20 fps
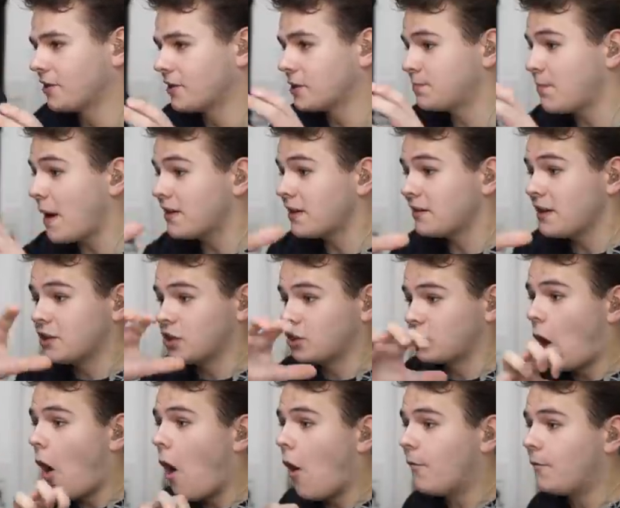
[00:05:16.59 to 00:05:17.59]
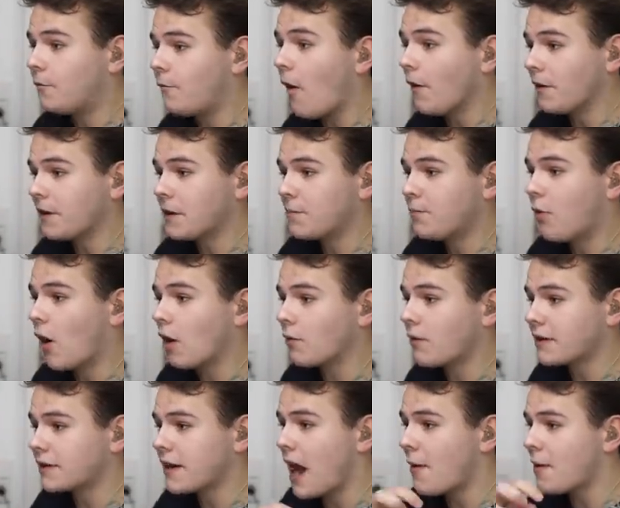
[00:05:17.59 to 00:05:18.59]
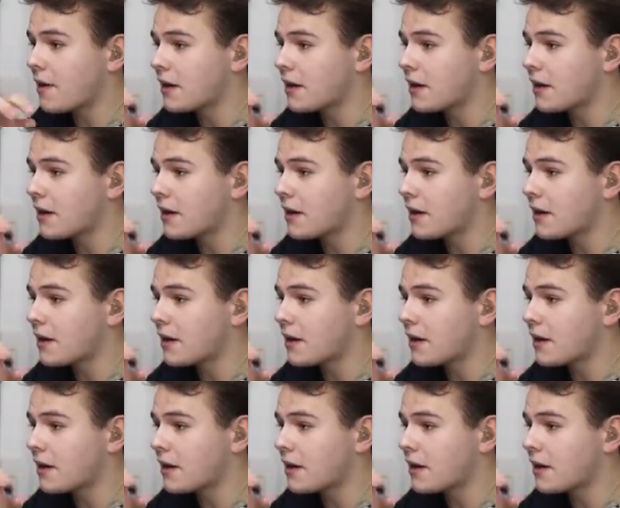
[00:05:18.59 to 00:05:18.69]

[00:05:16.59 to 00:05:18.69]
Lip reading: It's basically just all falling apart right now.